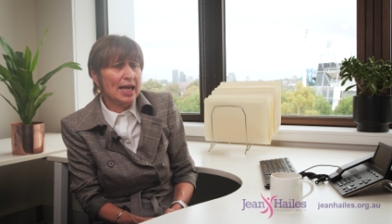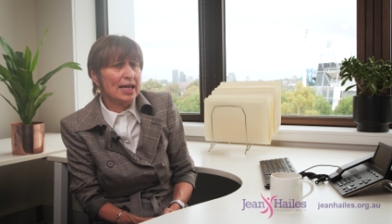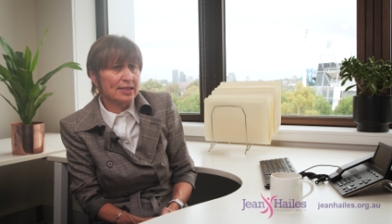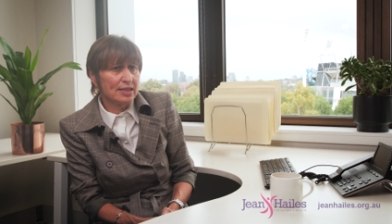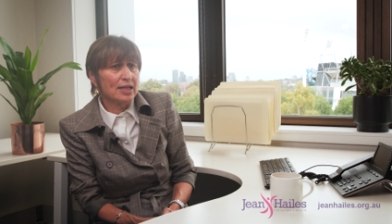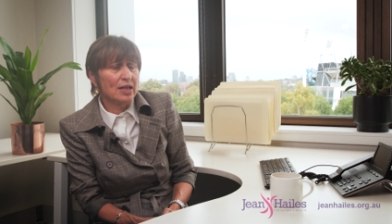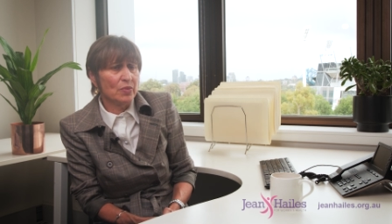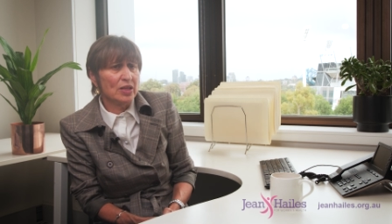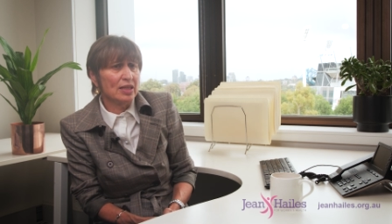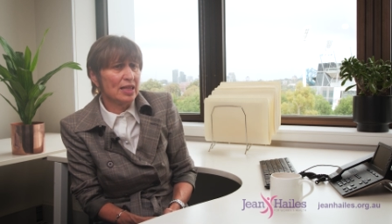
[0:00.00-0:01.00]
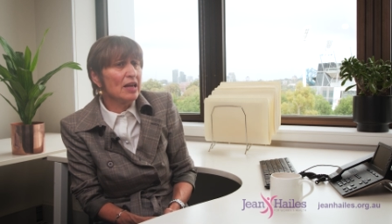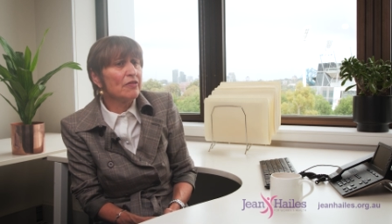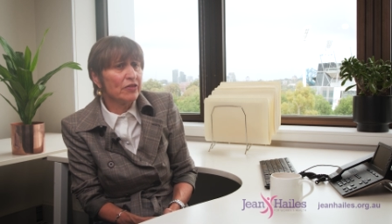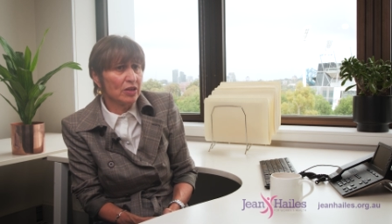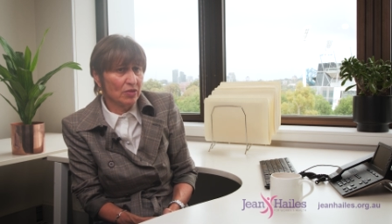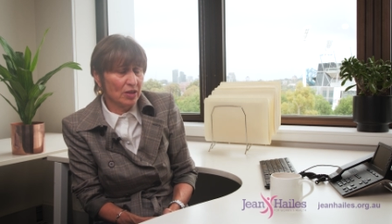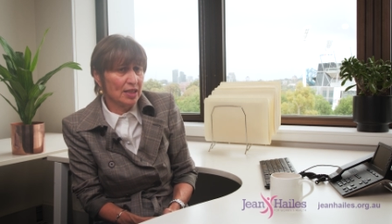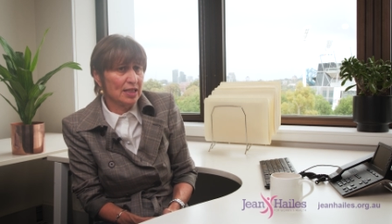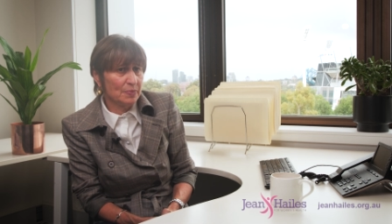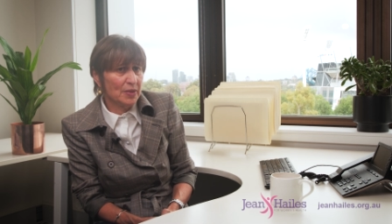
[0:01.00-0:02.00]
ascertain whether they feel that
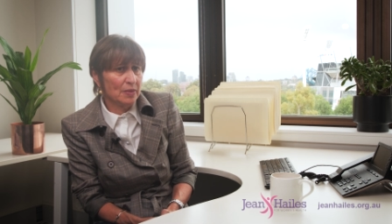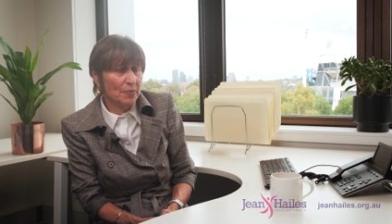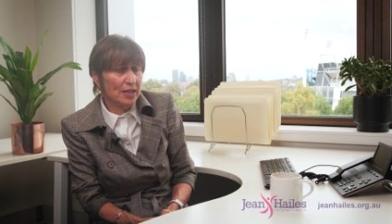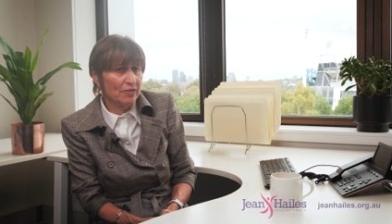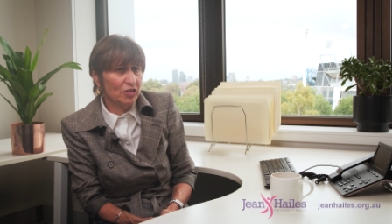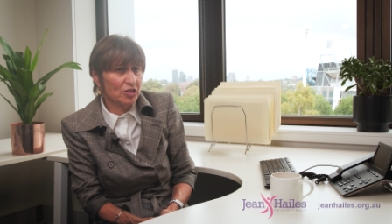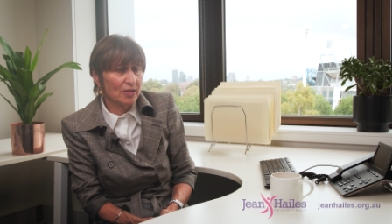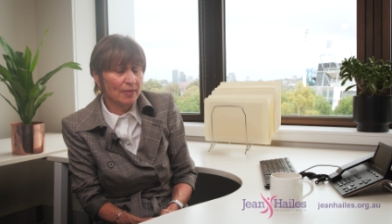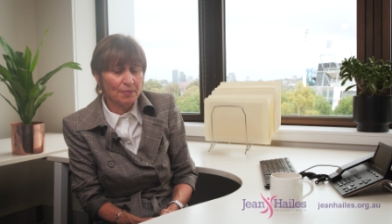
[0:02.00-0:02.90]
there's been a benefit.